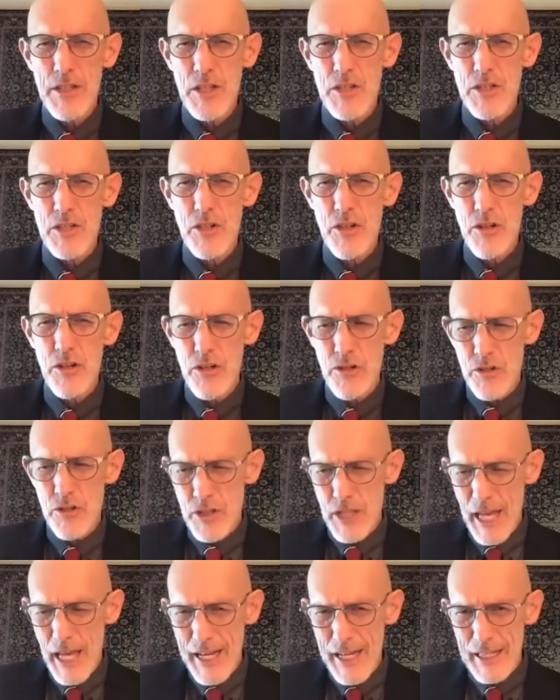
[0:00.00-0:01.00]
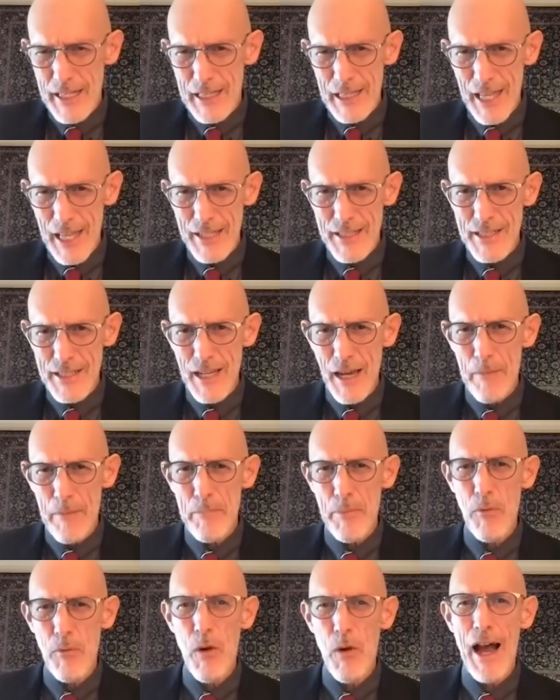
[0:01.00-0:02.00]
a surge, then it lets up
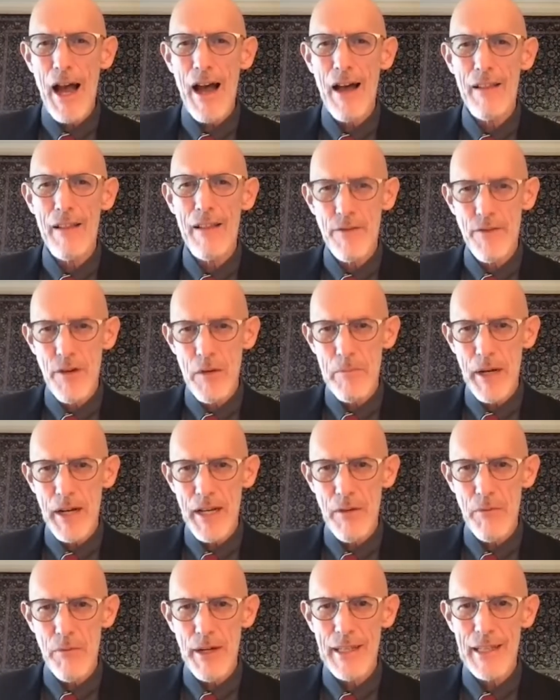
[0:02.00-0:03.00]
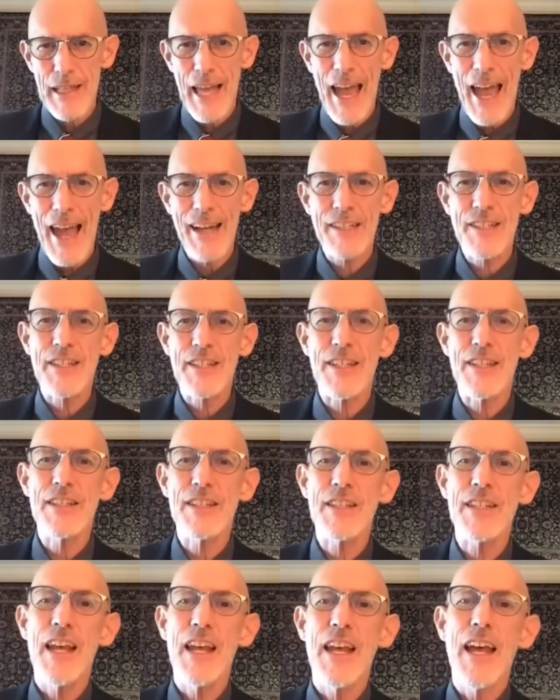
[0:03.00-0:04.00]
a while, everybody
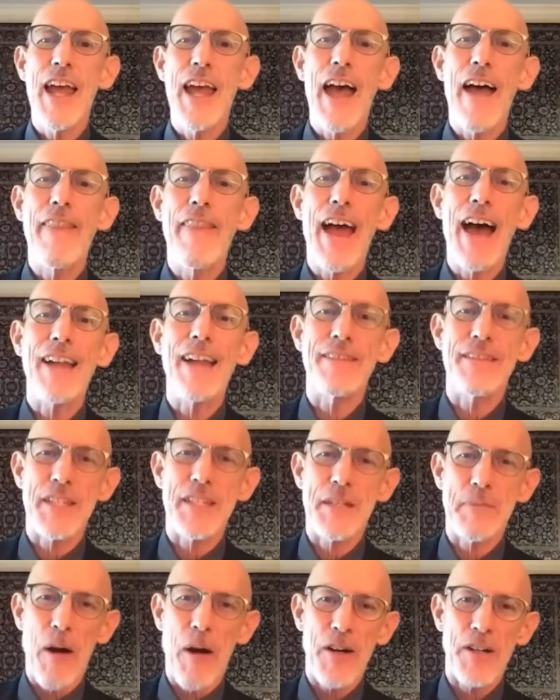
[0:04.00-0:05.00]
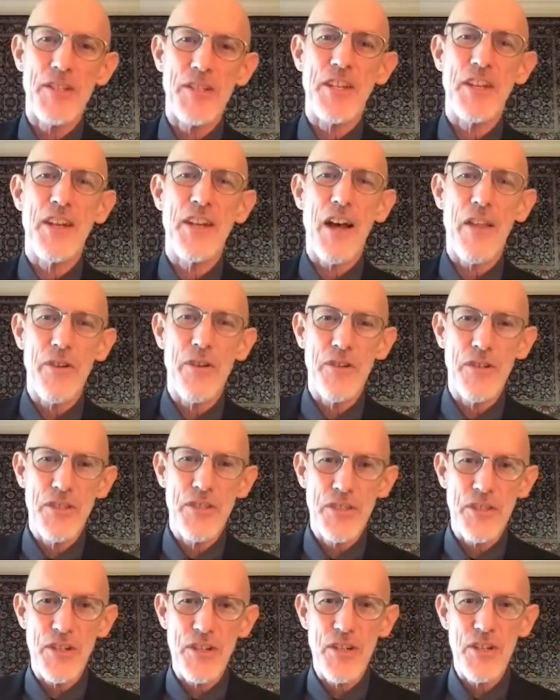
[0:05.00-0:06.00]
relaxes, and that sparks another
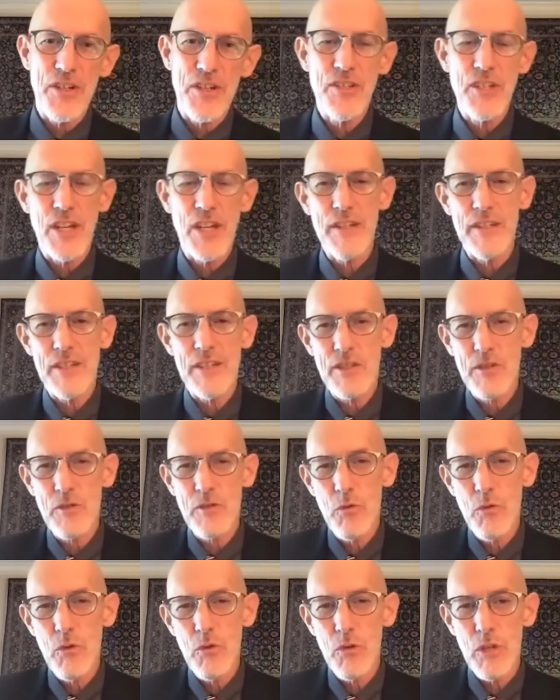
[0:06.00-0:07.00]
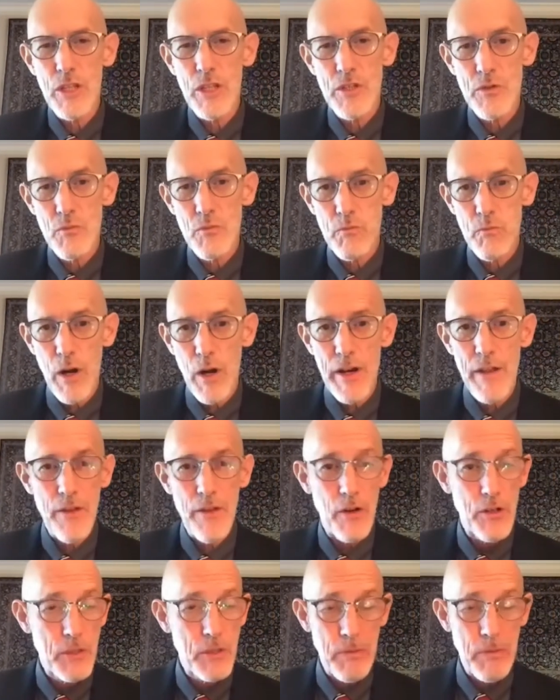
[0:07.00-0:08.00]
surge. And school is one of
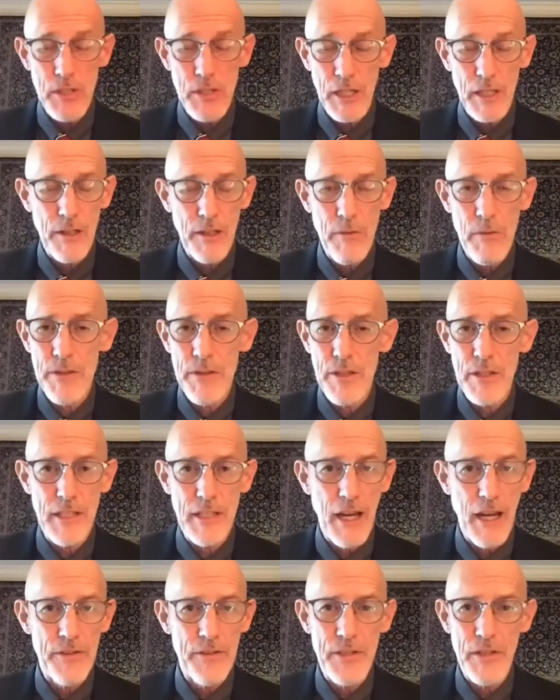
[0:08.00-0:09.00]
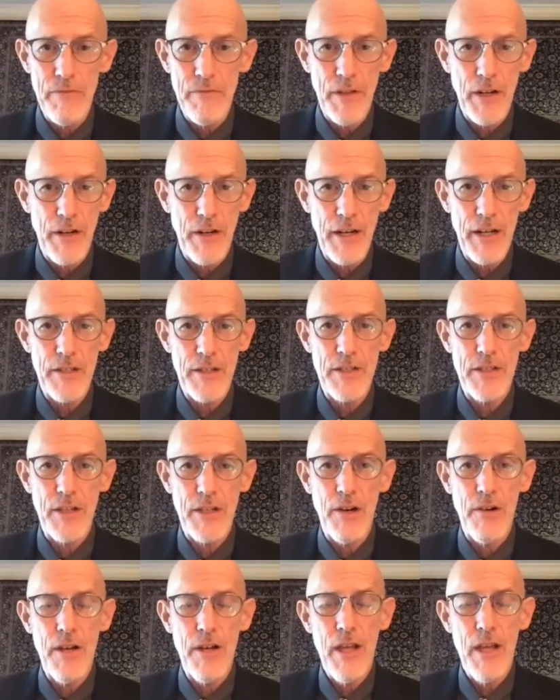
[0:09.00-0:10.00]
those, particularly with the Delta variant.
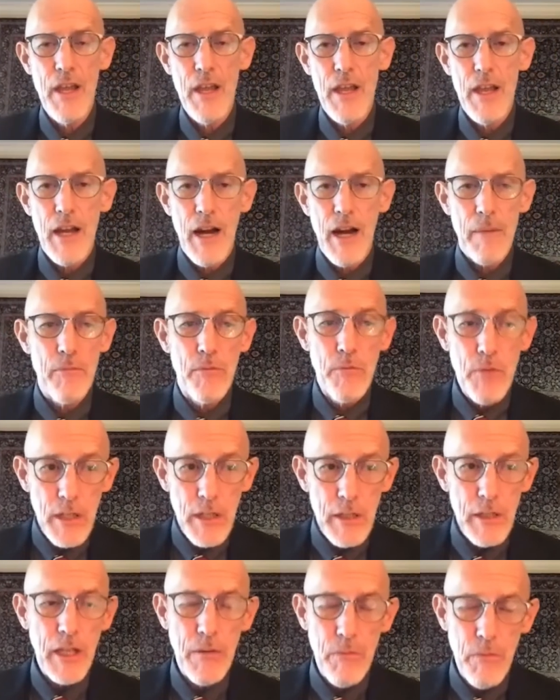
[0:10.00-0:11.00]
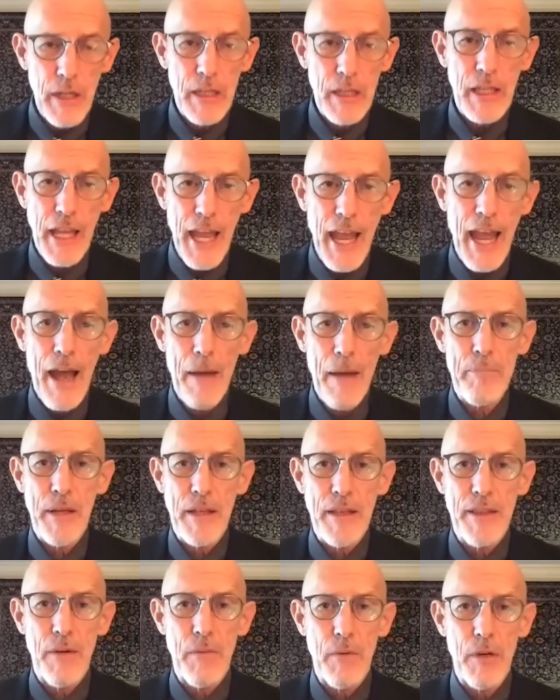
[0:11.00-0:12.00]
So I'm really, really happy
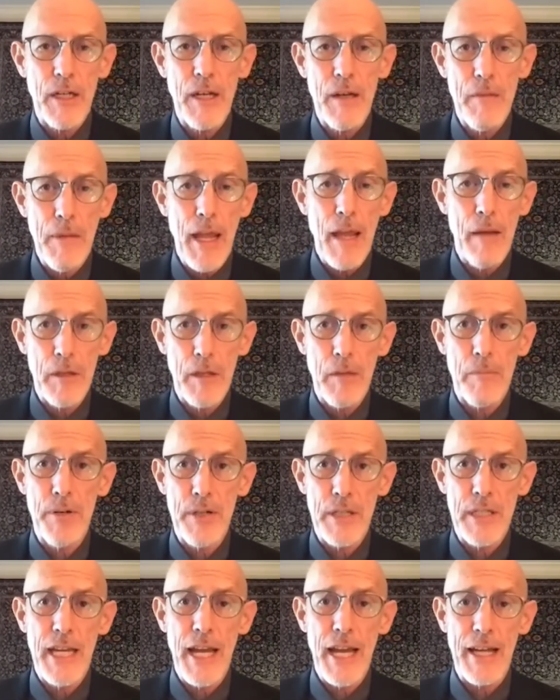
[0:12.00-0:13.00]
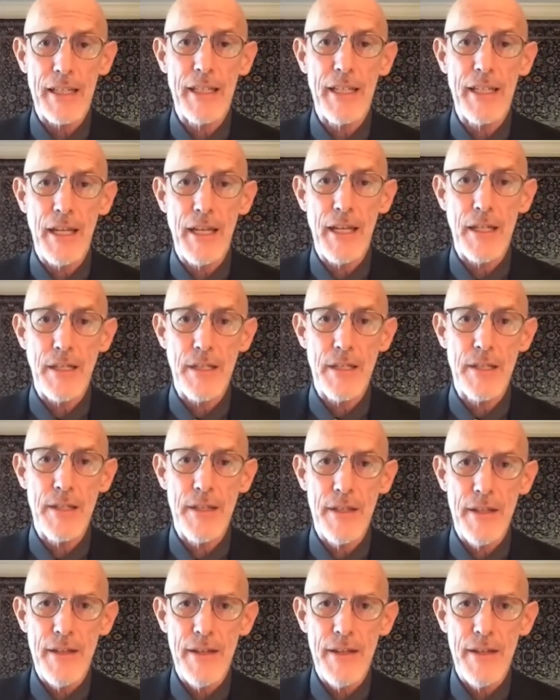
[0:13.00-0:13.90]
that we're going to be able to protect kids.